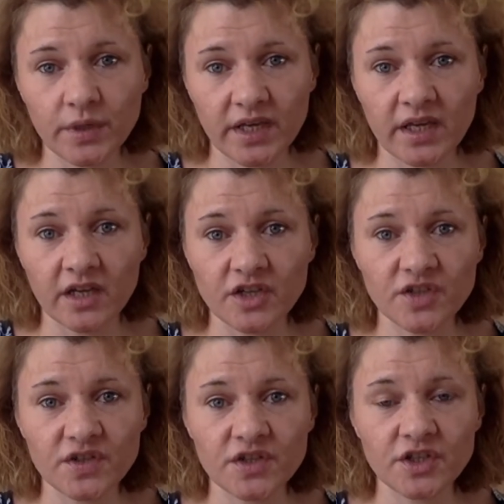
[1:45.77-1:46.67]
here
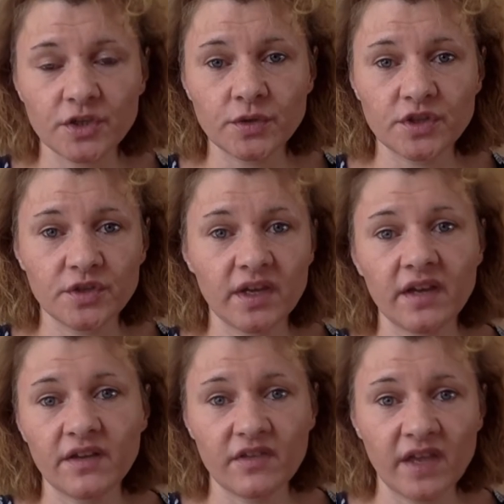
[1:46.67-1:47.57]
just to
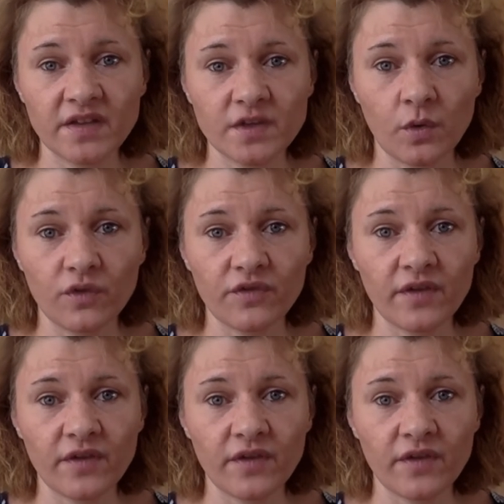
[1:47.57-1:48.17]
kick things off